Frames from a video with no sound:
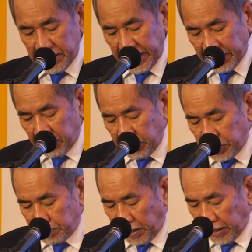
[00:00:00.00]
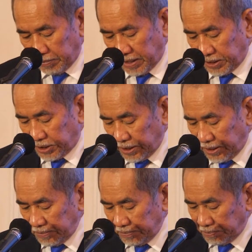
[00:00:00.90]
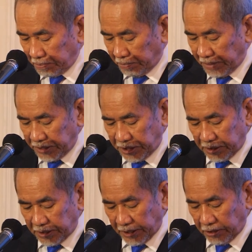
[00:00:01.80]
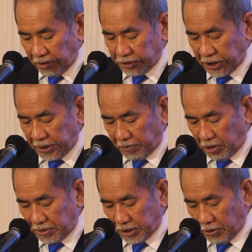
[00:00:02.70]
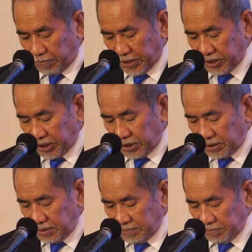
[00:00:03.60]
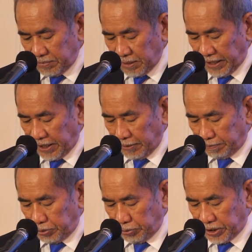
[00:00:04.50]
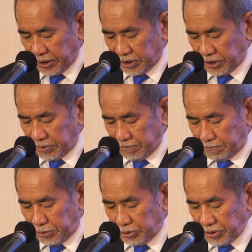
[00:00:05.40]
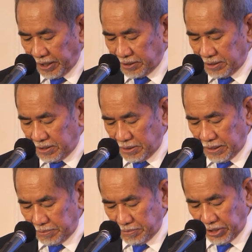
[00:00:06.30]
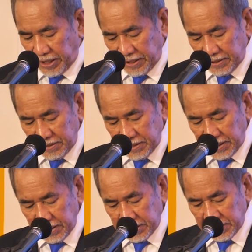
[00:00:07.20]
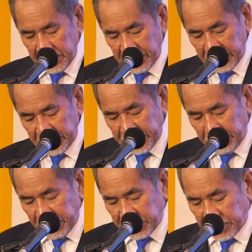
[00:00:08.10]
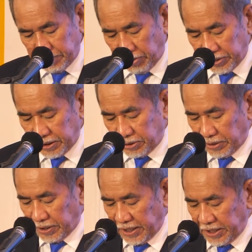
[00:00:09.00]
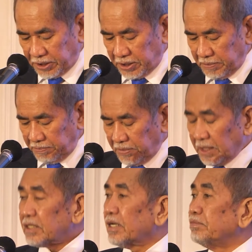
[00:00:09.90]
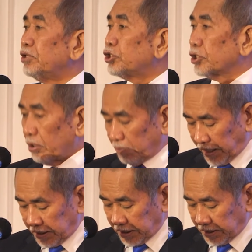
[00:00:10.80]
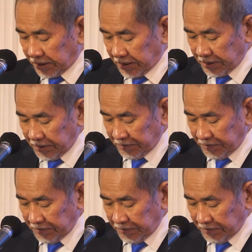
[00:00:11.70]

Technology Park Malaysia, Malaysian Technology Development Corporation, and the Futurist Sdn Bhd regulatory bodies to encourage submission of ideas